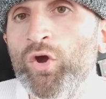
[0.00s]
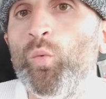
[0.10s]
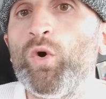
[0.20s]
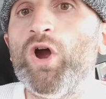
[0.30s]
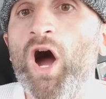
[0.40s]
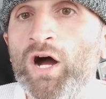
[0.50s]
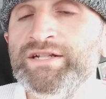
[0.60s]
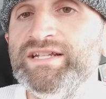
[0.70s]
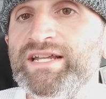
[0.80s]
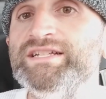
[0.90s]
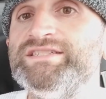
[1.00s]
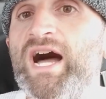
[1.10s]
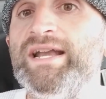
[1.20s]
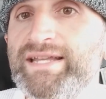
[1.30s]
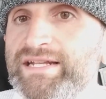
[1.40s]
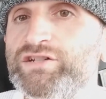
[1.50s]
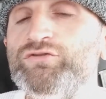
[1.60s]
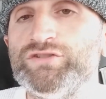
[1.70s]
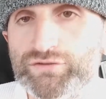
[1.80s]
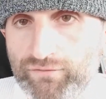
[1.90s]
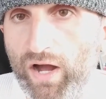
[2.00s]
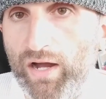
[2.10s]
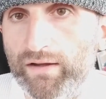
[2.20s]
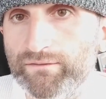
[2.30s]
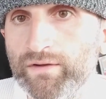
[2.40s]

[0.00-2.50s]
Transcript: where hunting is not needed to survive,